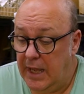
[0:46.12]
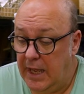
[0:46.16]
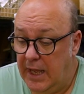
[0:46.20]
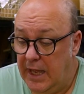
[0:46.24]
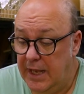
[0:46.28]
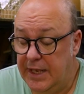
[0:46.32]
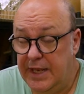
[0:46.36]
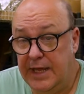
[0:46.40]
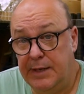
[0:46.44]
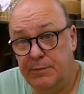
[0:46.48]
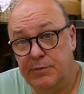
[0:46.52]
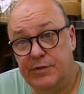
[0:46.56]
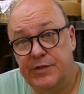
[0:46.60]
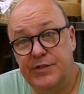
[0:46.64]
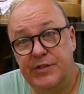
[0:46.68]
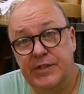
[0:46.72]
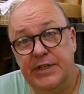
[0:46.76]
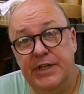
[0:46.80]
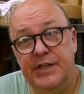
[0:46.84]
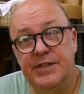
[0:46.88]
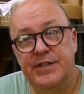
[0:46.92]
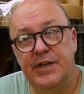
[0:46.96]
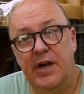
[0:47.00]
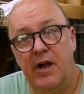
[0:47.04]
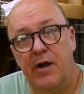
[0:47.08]
and that was
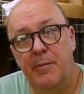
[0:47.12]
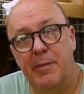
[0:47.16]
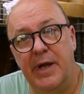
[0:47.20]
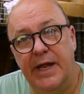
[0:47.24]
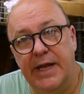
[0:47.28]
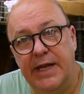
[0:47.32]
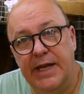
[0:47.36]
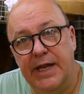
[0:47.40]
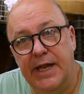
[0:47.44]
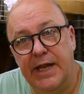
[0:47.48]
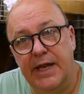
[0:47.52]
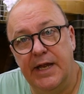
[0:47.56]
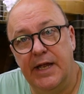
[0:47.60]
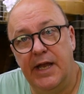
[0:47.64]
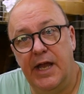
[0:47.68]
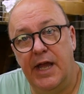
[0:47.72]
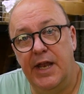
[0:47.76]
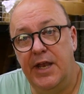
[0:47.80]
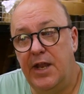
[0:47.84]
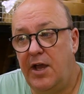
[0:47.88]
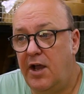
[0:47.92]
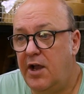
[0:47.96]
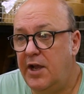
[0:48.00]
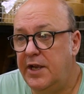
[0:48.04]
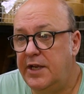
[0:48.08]
guitar making.
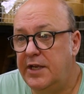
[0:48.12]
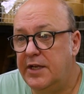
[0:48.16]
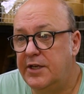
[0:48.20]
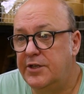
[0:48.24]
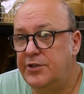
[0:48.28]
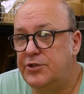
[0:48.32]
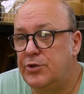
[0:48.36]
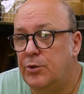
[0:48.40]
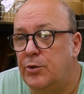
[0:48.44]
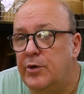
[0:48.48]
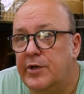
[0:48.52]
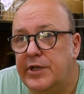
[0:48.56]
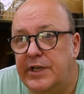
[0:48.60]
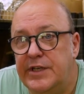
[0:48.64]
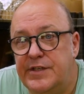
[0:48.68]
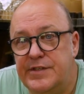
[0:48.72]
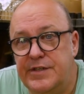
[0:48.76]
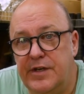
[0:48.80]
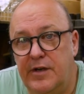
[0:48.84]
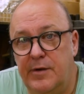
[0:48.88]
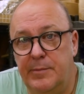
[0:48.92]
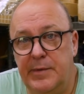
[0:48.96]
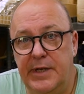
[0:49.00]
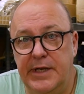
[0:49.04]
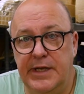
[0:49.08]
And I adore
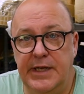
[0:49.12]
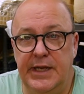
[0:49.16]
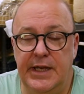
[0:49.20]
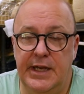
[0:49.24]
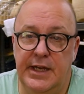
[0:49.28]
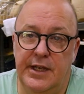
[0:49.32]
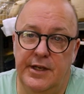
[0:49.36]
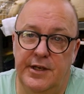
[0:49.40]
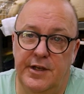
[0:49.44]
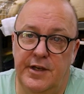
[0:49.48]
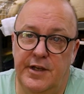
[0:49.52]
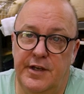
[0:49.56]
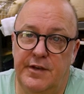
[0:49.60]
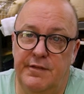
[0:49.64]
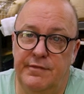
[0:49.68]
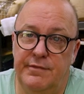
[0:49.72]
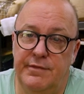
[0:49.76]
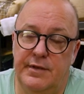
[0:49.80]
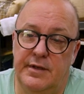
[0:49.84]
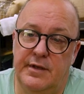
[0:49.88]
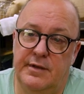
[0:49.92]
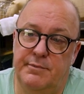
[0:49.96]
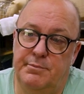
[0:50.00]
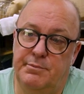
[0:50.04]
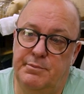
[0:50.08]
guitar making, and
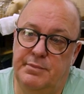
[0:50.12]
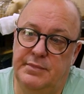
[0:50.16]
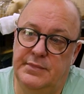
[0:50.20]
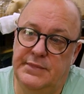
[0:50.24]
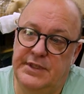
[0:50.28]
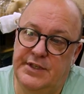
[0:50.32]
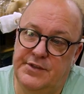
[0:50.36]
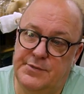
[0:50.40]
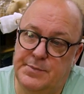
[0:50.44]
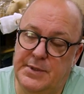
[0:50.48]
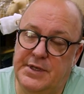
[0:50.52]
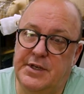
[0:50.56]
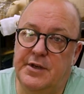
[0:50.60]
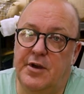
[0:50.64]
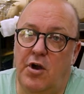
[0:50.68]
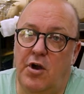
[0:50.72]
it's been a